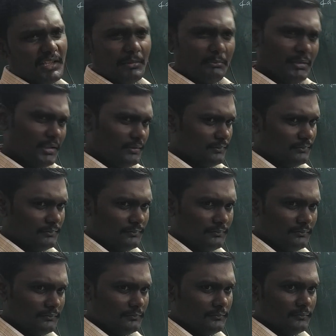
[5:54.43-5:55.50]
any number,
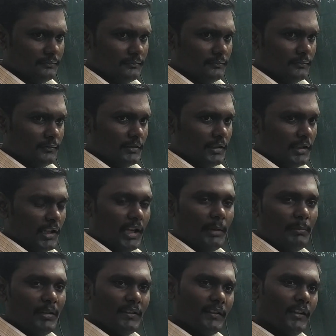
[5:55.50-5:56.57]

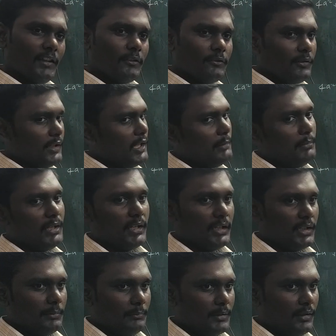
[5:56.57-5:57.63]
ABC also can be
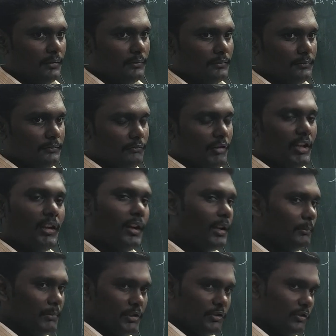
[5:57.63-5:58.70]
any number. We
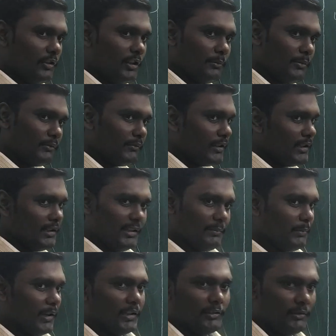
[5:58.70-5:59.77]
can't be sure about whether it
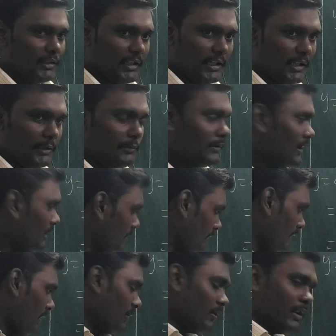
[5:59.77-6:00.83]
is positive or negative. That
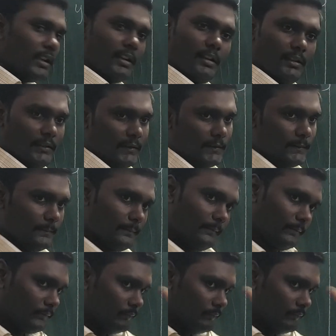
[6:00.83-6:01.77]
is why we are doing all this.